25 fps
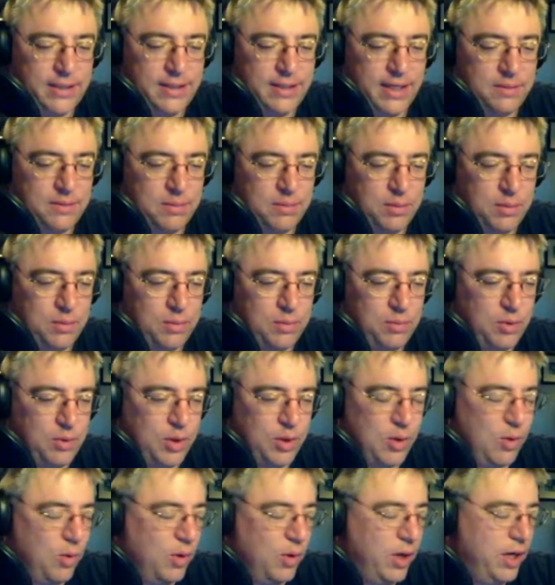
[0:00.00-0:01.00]
as we're
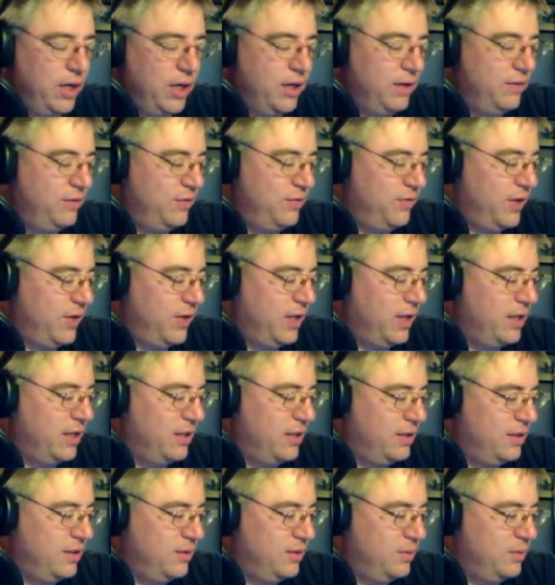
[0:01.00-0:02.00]
recording if
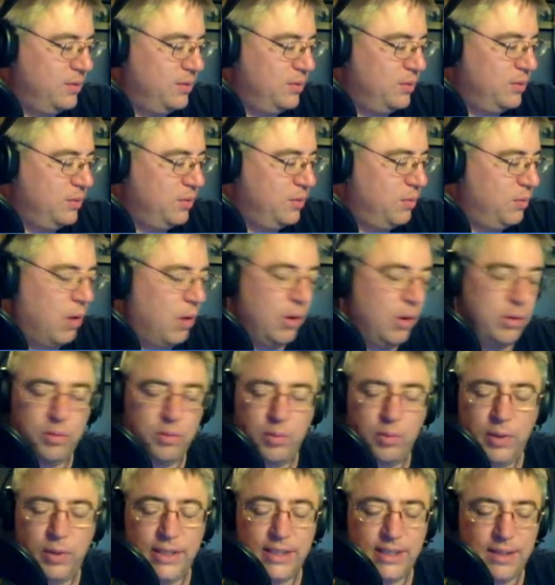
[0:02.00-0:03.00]
Walt
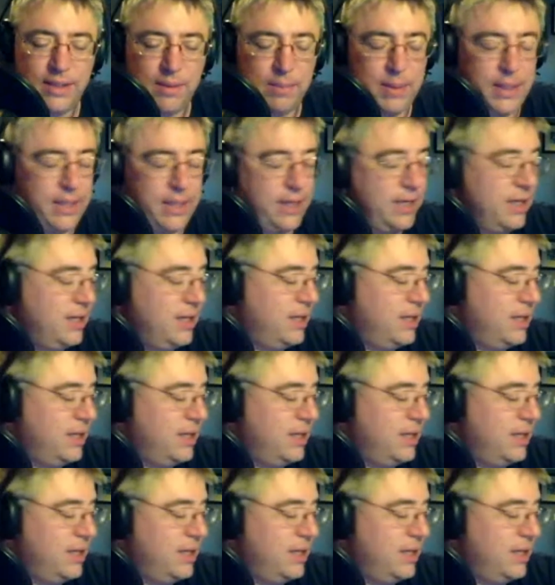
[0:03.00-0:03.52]
wins the bid.